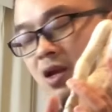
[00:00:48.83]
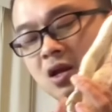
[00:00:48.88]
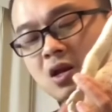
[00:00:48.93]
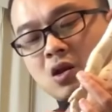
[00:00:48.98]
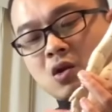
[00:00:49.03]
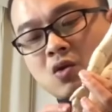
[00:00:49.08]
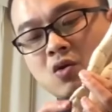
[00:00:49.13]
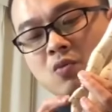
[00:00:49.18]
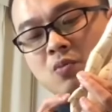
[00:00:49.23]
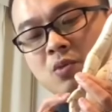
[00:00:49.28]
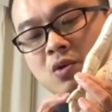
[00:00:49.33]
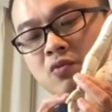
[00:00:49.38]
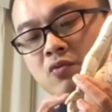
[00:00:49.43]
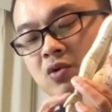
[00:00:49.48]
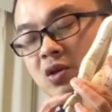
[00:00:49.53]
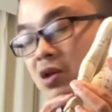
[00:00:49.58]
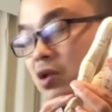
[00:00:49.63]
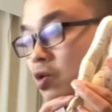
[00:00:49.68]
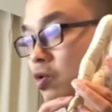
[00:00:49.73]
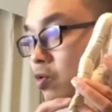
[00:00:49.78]
And no
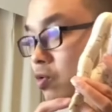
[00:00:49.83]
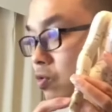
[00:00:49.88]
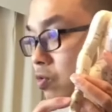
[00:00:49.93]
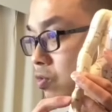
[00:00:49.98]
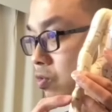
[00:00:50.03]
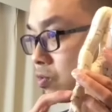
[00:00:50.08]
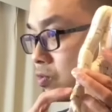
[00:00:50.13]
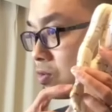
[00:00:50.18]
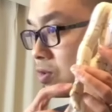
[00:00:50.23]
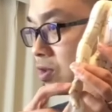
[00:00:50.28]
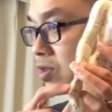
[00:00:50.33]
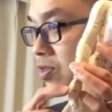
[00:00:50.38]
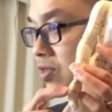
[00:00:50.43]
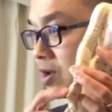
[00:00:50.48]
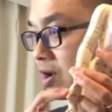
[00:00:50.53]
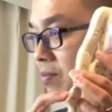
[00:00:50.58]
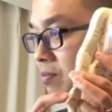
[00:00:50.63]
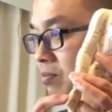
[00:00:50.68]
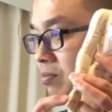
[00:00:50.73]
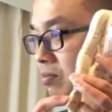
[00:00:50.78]
meridian going through the
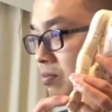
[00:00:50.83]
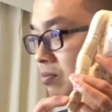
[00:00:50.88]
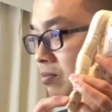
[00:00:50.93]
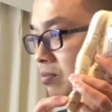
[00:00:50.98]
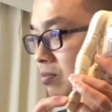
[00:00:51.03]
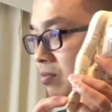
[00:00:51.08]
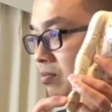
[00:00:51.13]
thumb.